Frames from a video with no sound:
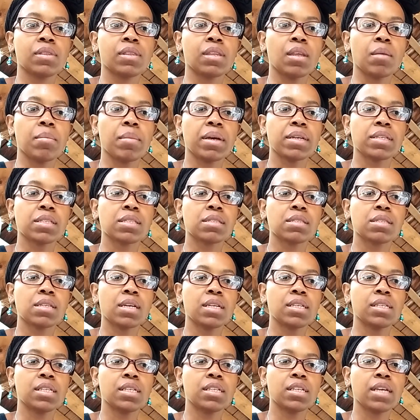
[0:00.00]
that my
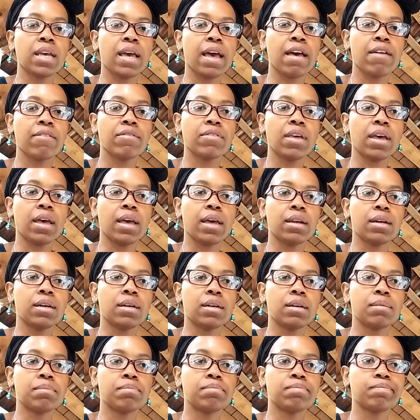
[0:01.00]
son didn't have that
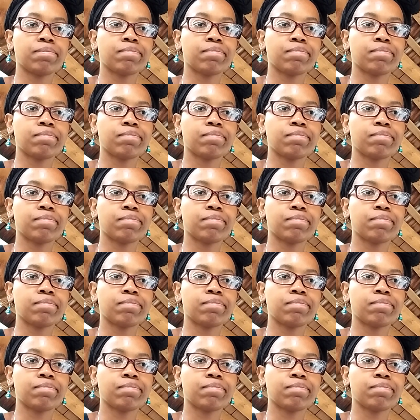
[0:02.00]
um,